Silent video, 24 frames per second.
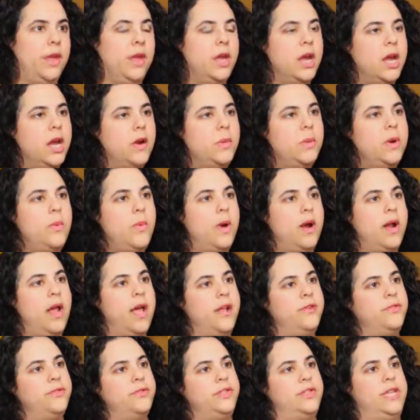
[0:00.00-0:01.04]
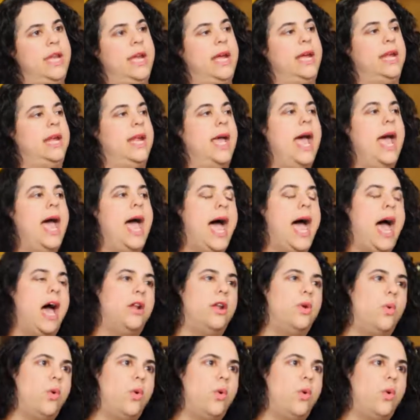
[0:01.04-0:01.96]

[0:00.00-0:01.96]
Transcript: Here we want to understand, how do